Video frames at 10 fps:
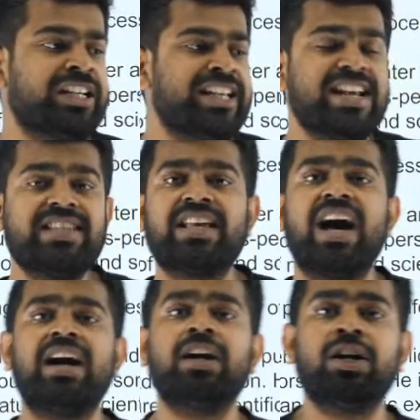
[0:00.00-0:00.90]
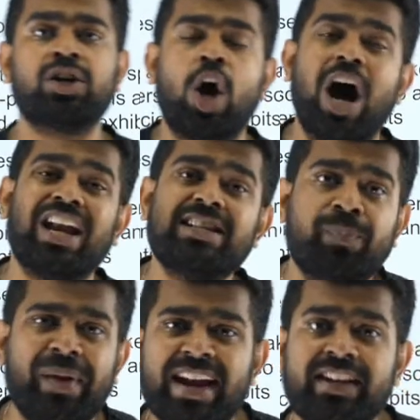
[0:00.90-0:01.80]
He is a college
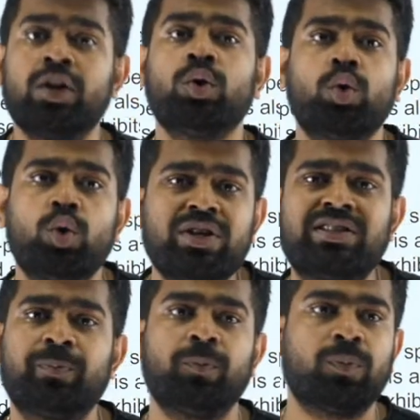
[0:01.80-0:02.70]
mate who is